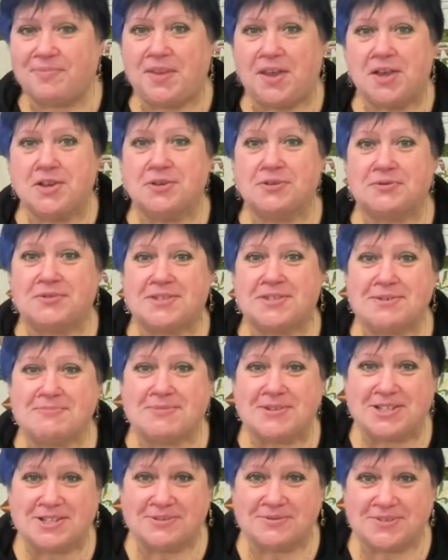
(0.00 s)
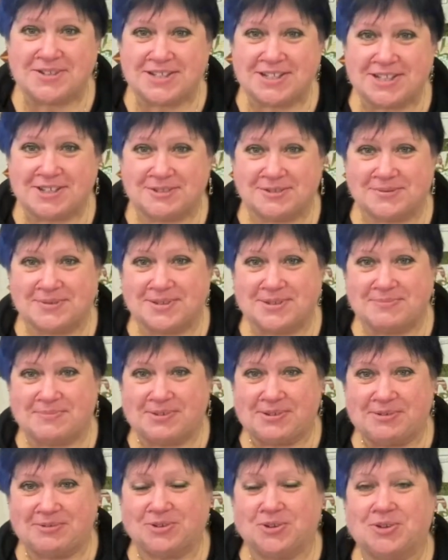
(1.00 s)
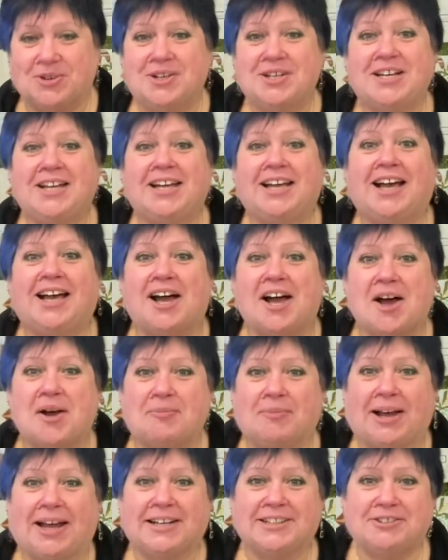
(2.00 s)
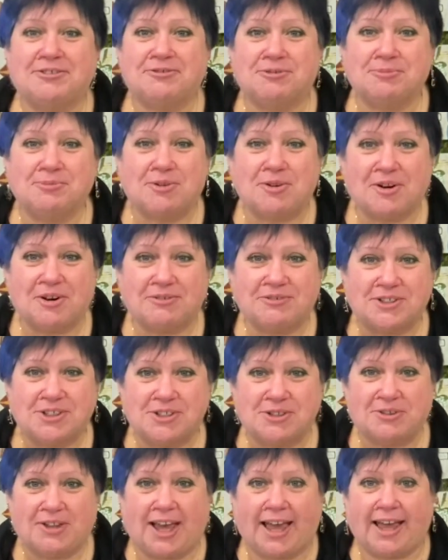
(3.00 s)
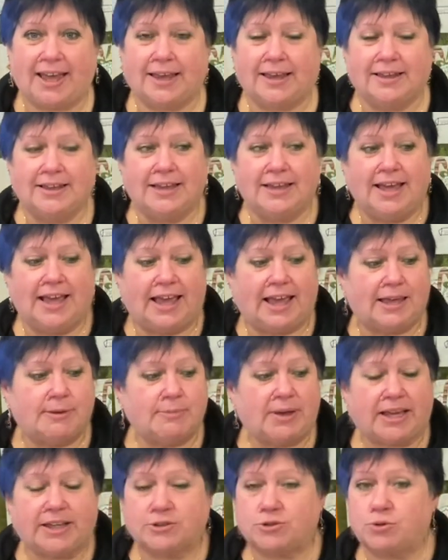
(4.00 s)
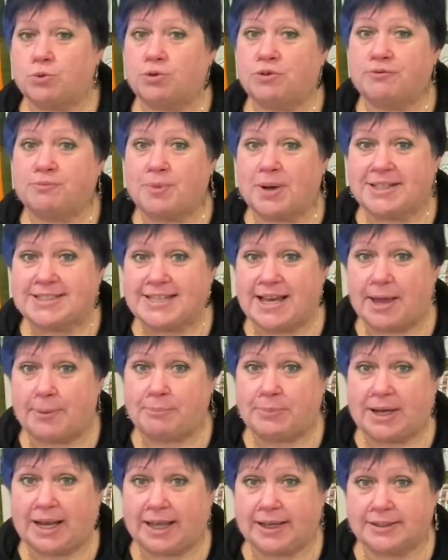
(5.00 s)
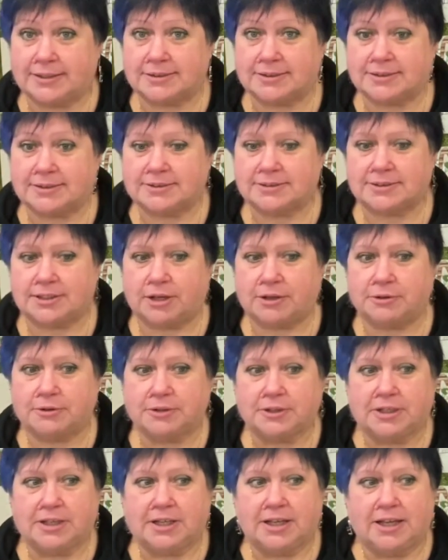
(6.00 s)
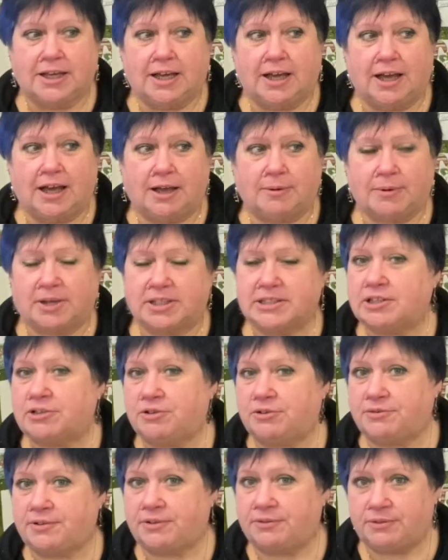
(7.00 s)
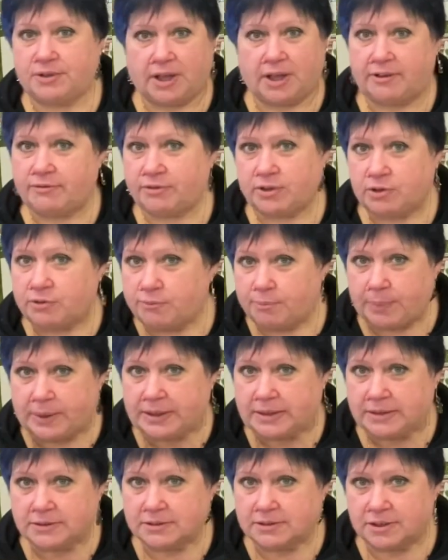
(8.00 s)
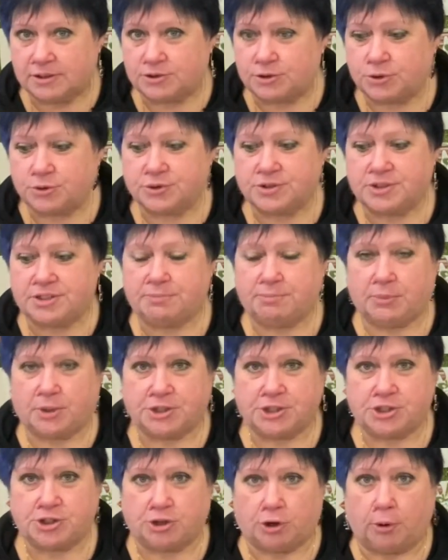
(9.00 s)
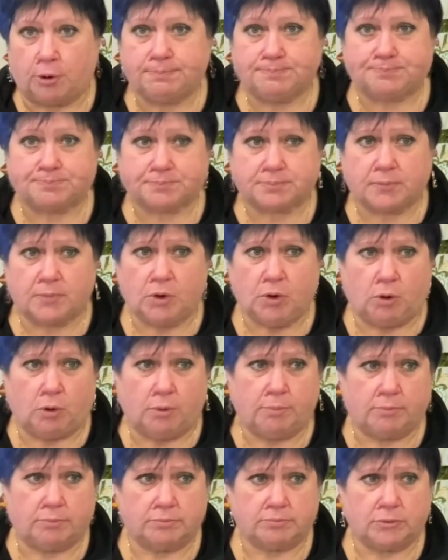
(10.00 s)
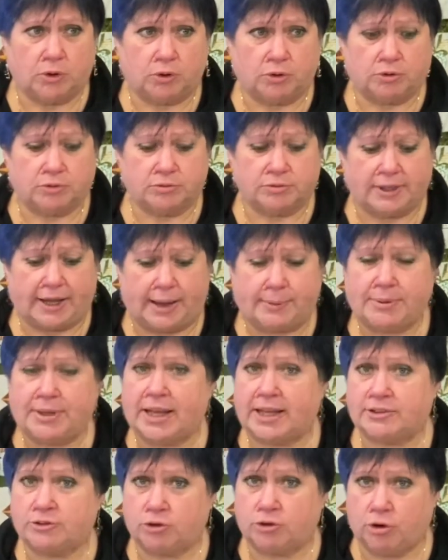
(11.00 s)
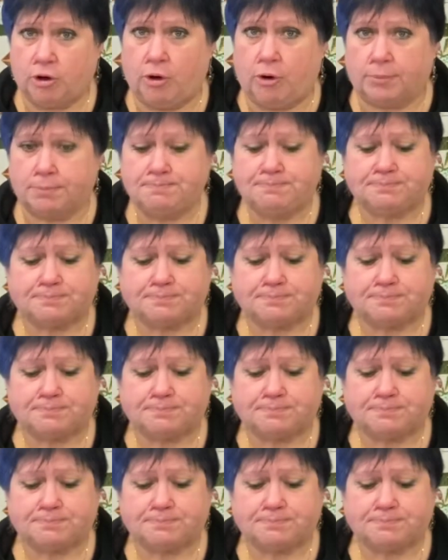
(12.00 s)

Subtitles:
You've seen me do videos with him before. Andy from Crafty-UK. He makes all of my templates. So I don't know if ever you've been and looked in my shop on Abbieanne.com,